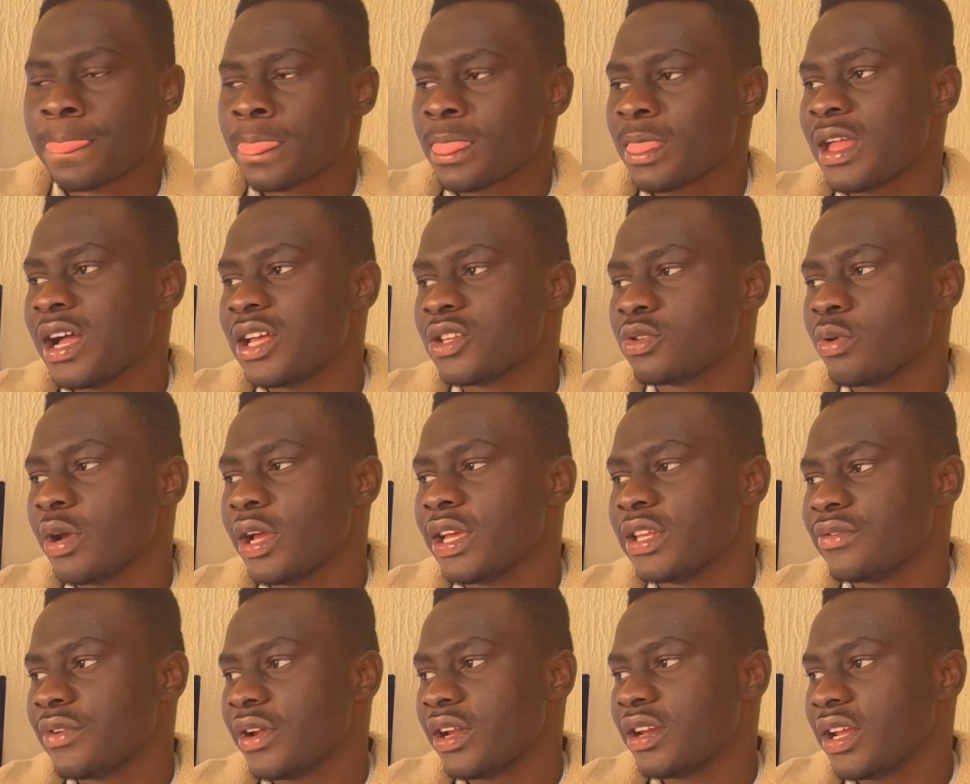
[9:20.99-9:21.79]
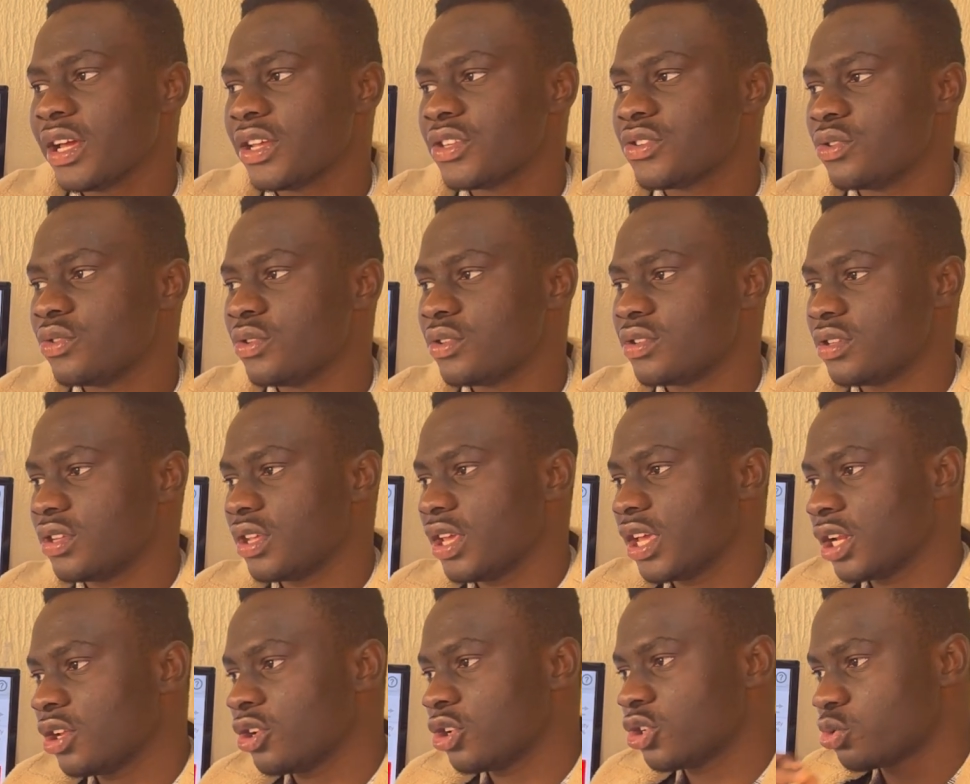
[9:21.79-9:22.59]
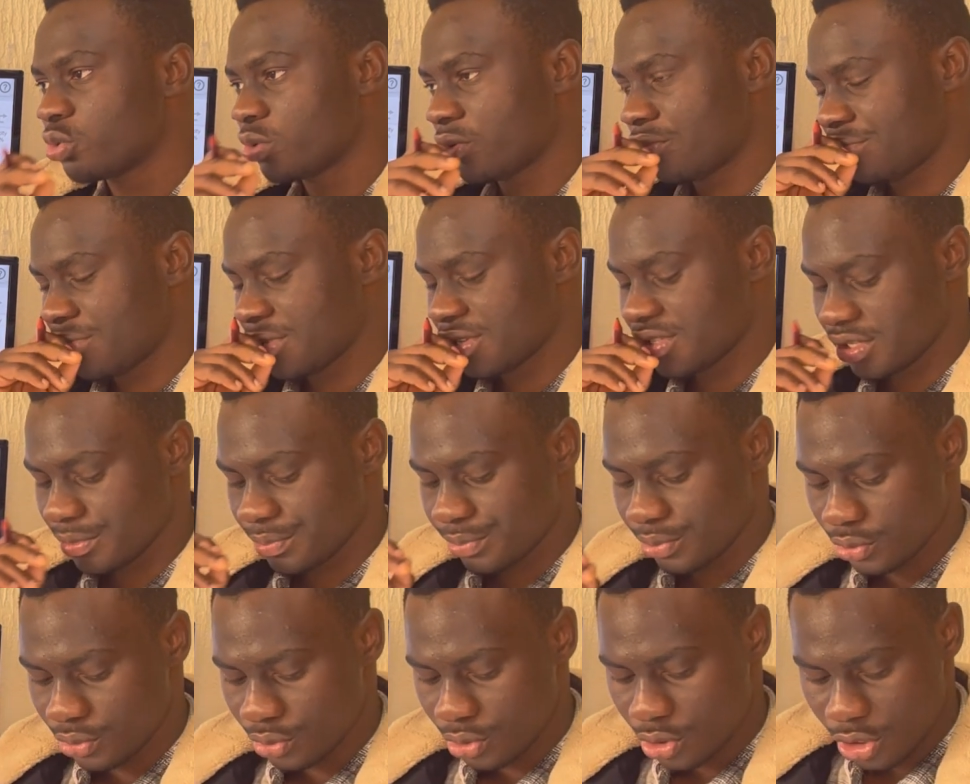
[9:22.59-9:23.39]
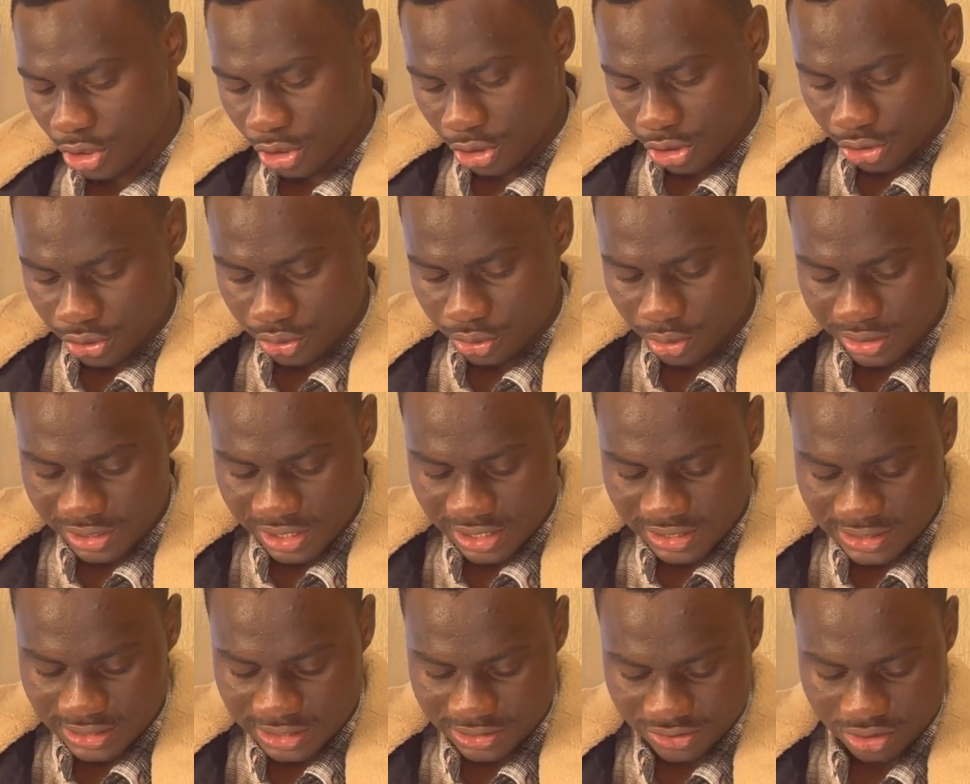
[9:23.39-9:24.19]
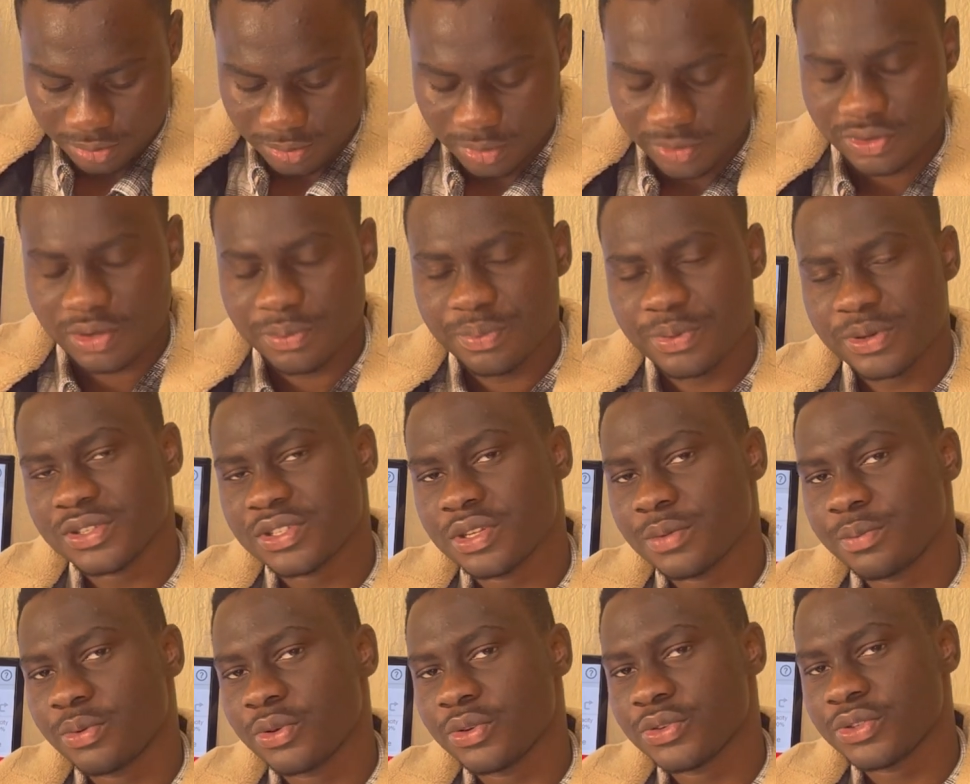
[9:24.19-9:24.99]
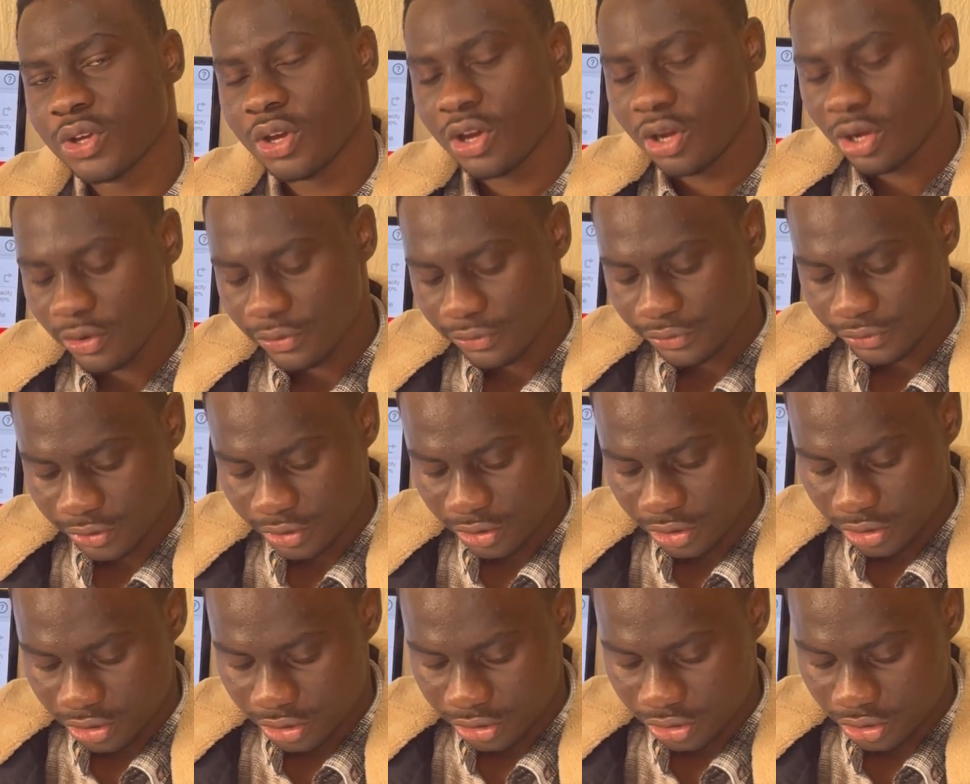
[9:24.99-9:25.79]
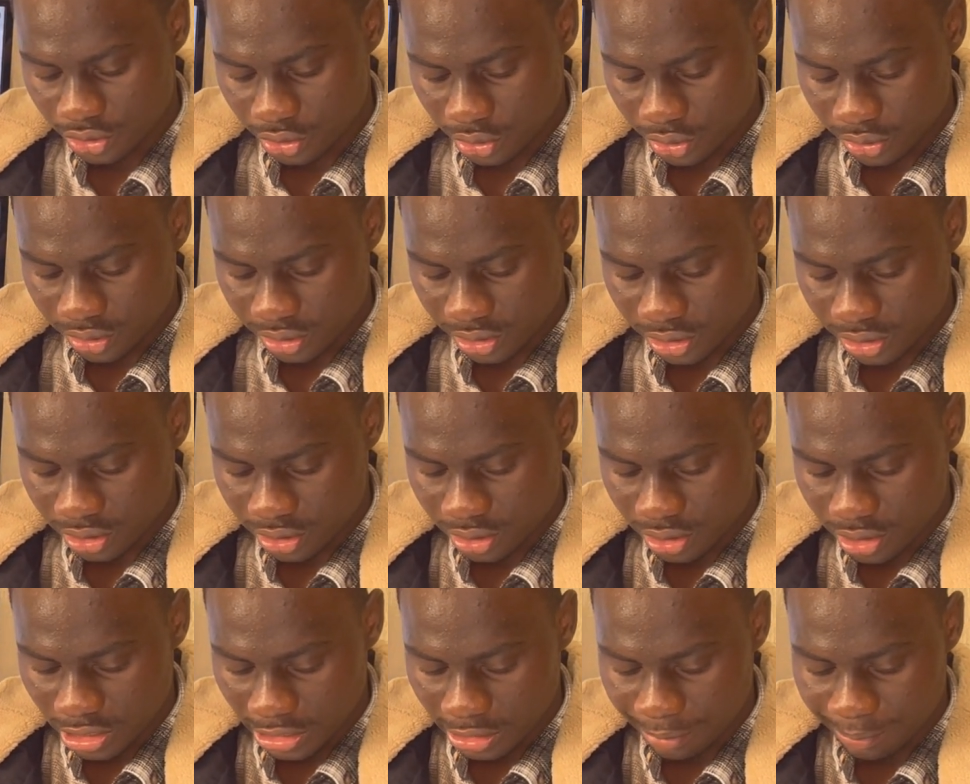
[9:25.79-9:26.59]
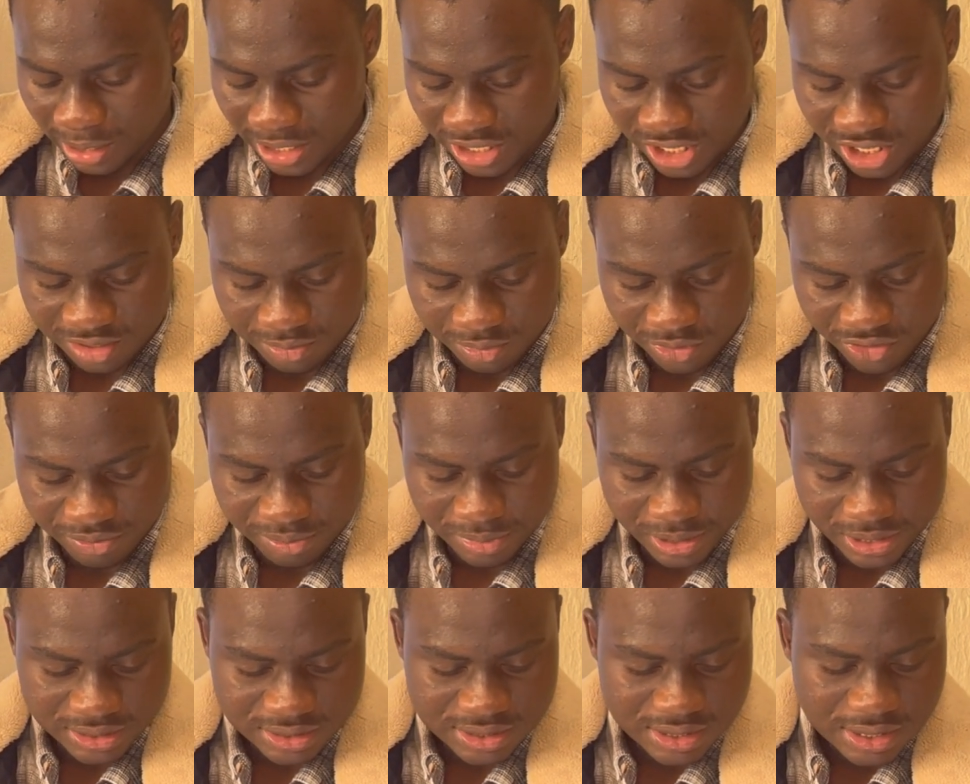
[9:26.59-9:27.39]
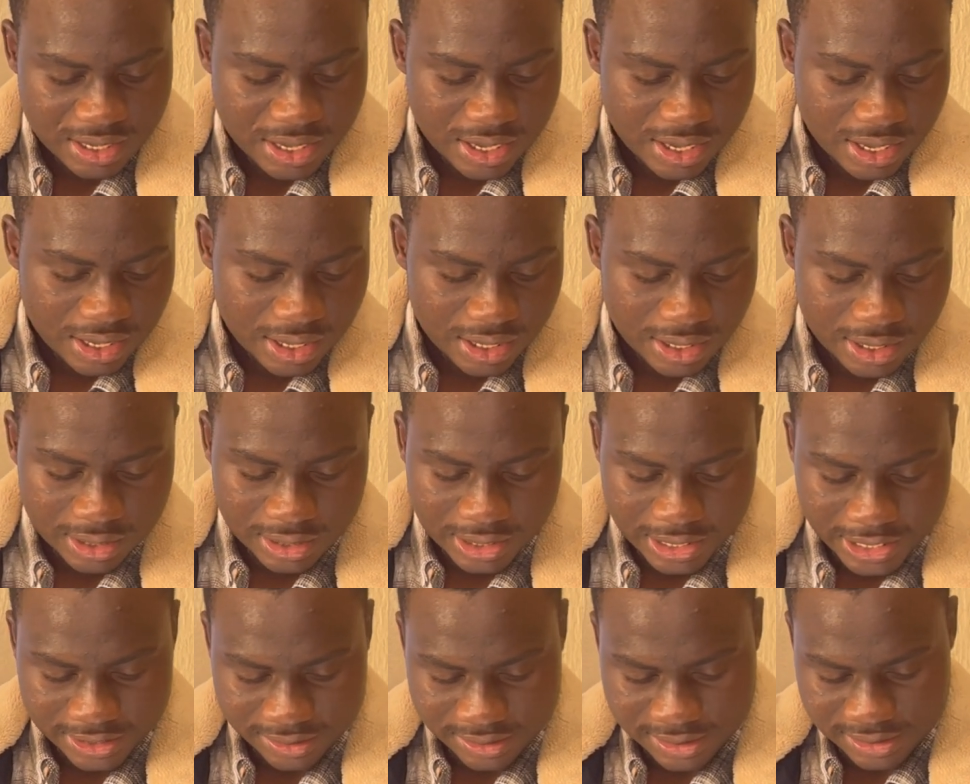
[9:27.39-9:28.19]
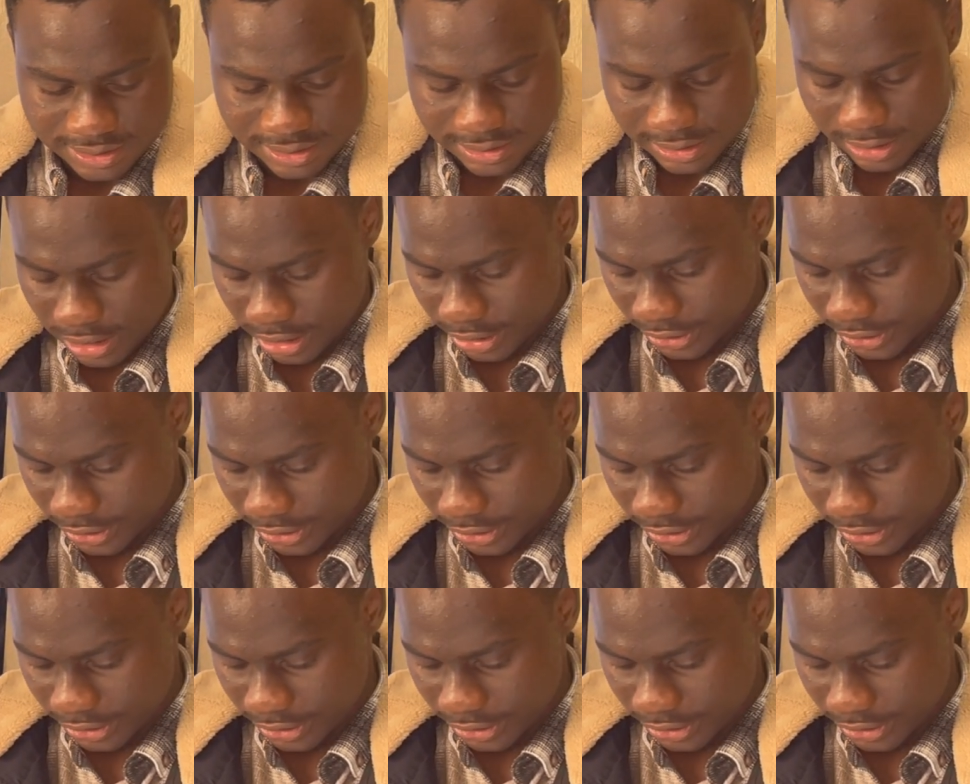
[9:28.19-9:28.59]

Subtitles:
That's why it's very nice to use the Elliott wave principle to understand some of the principles of, a market movement like this.